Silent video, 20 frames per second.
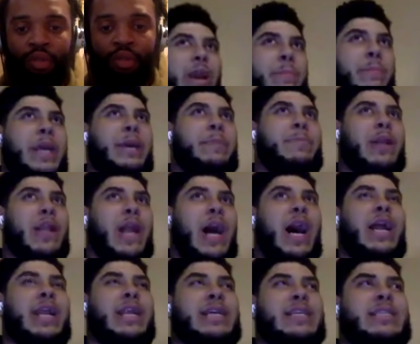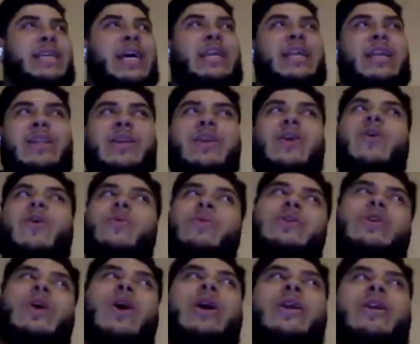people are understanding, yo, what's
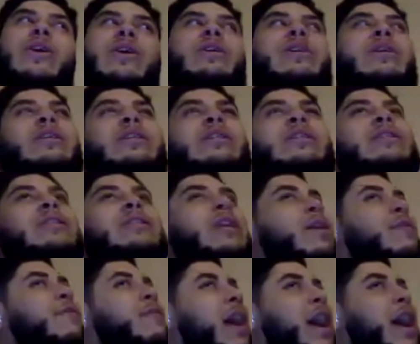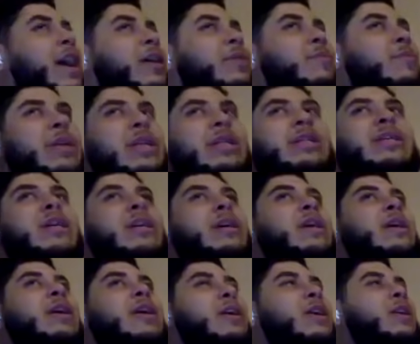going on? This ain't right. We need
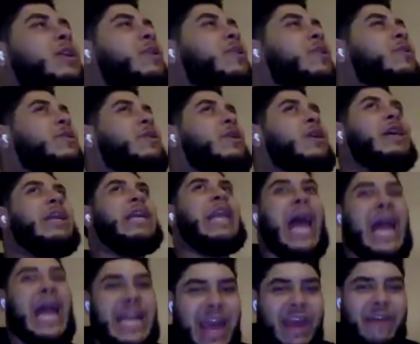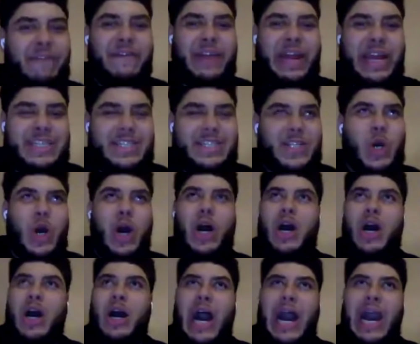to, you know, like Netflix got
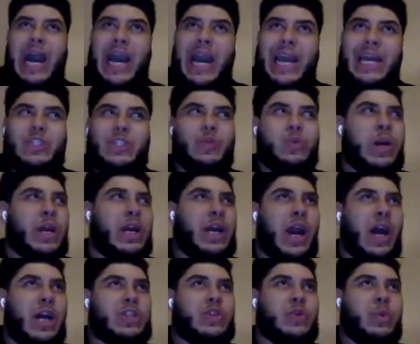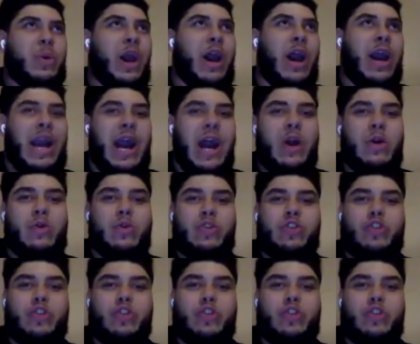a Twitter account called